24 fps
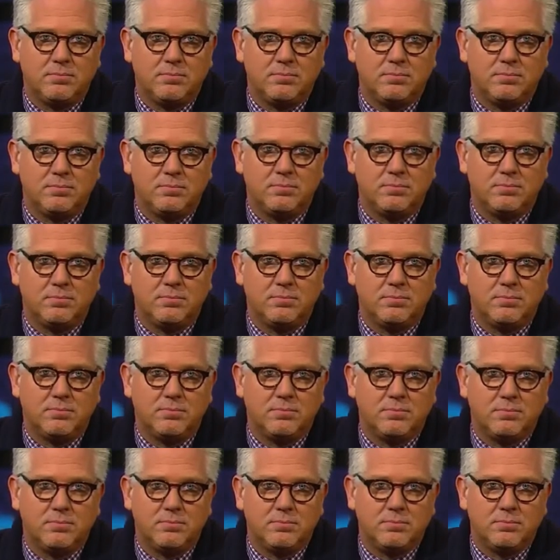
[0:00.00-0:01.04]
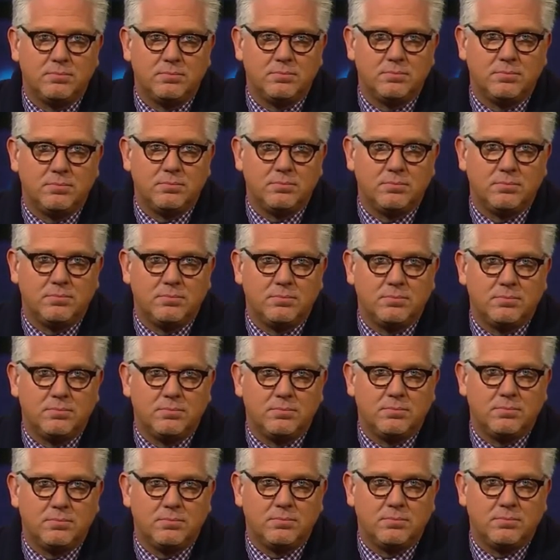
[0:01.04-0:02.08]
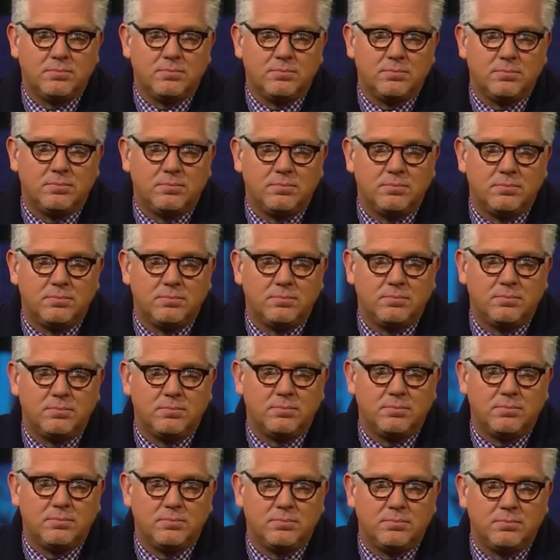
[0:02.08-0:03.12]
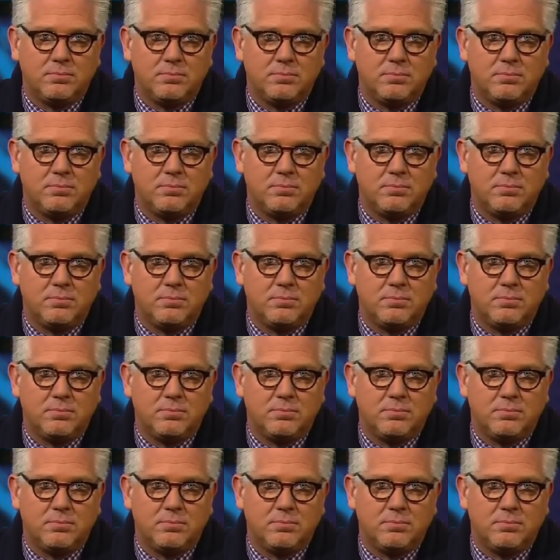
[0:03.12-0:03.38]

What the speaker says: (not speaking)